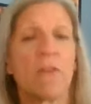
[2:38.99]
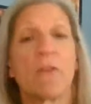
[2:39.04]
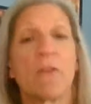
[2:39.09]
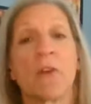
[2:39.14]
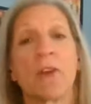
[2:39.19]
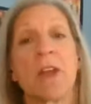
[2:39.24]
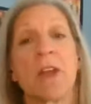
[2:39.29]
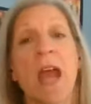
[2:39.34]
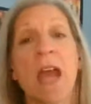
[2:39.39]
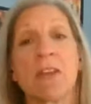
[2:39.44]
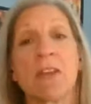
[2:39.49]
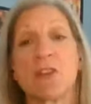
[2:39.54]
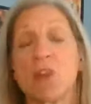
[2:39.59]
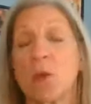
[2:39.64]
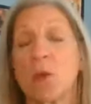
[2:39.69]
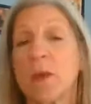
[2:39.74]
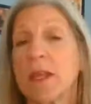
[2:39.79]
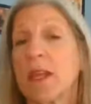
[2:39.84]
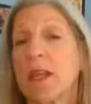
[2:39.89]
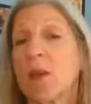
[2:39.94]
for not
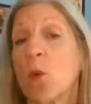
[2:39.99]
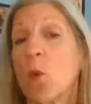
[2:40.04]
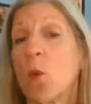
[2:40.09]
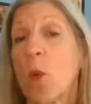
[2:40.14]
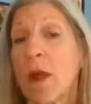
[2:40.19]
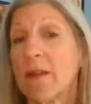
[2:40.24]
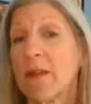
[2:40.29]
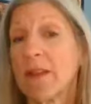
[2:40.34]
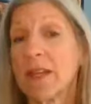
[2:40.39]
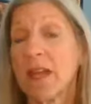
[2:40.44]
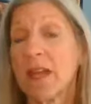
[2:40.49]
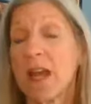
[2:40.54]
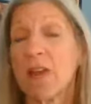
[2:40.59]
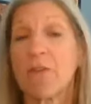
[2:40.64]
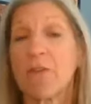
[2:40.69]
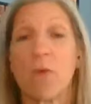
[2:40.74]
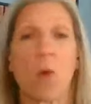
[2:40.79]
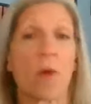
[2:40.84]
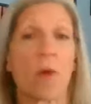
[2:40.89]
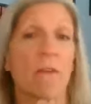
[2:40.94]
doing it well
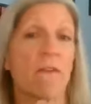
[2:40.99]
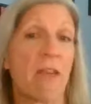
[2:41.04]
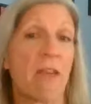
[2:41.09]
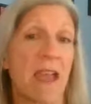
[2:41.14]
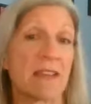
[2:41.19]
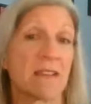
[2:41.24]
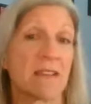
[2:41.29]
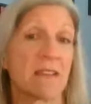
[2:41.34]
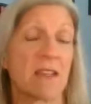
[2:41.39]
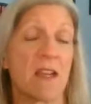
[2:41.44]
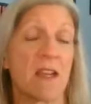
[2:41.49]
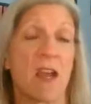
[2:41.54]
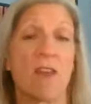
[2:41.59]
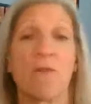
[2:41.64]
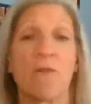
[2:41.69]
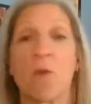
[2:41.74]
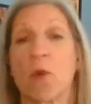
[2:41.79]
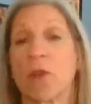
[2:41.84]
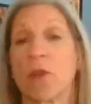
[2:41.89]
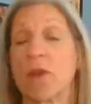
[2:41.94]
enough or fast
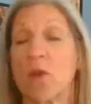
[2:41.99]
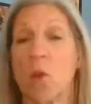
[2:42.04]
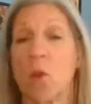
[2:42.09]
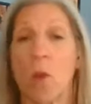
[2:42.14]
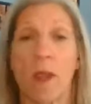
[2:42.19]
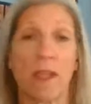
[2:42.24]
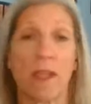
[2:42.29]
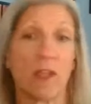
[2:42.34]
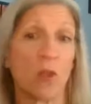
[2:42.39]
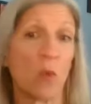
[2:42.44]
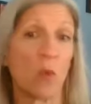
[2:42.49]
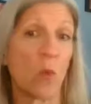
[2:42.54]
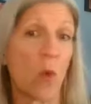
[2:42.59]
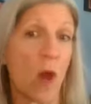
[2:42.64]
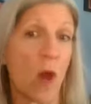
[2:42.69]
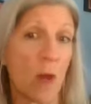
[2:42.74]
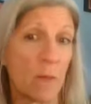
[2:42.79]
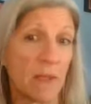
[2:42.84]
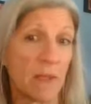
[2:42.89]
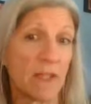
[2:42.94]
enough or in the way you
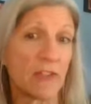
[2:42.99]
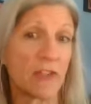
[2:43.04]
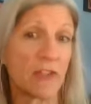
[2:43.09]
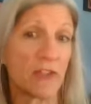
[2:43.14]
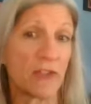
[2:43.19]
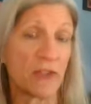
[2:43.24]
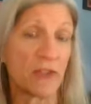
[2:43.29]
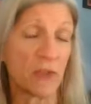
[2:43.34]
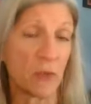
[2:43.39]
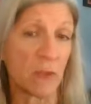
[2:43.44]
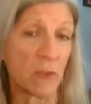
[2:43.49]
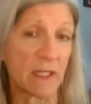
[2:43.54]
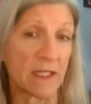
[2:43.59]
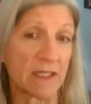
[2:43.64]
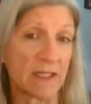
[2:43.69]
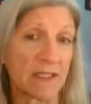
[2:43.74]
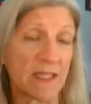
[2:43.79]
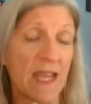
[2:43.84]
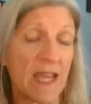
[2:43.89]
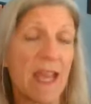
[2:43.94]
want me to do
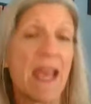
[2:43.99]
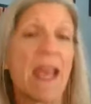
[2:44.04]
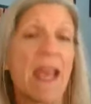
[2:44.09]
it,